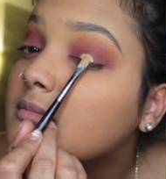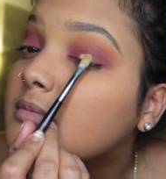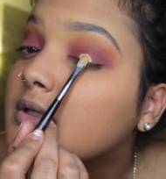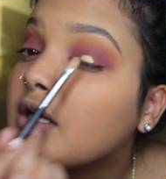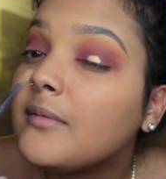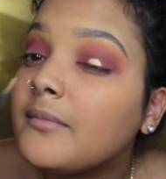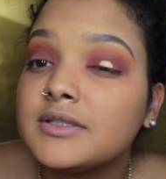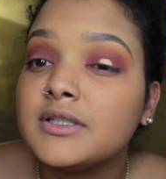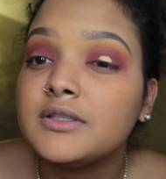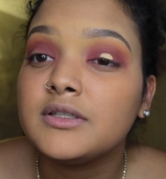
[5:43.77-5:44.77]
put it on my
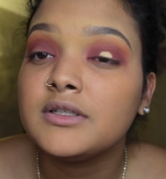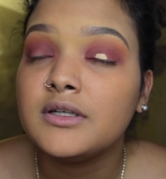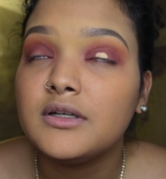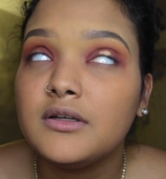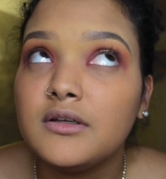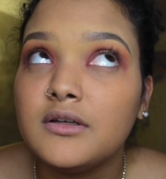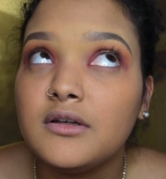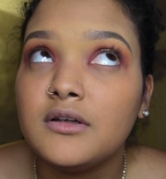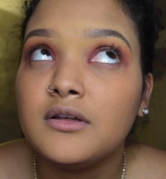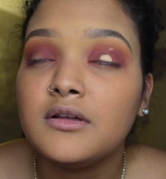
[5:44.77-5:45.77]
center,
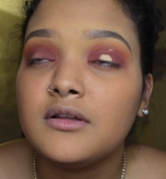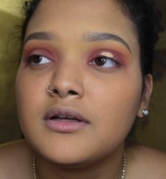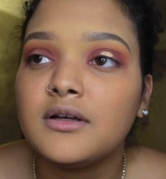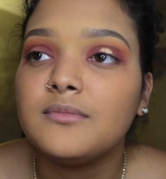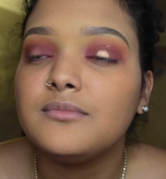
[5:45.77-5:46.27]
look up.